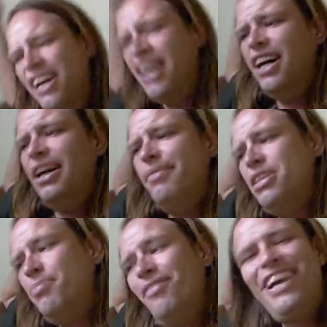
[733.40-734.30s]
Um,
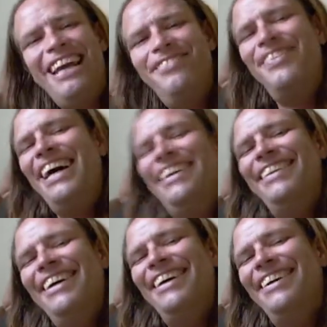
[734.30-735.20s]
it's been kind of
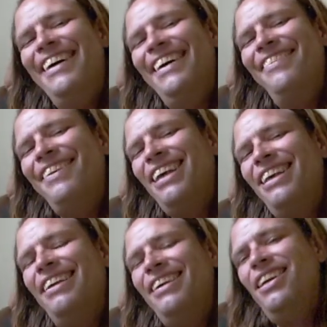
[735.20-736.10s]
fun though. I
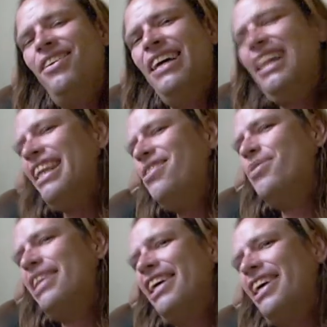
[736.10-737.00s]
really, you know, I like
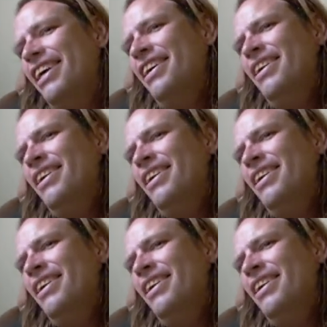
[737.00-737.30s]
3D.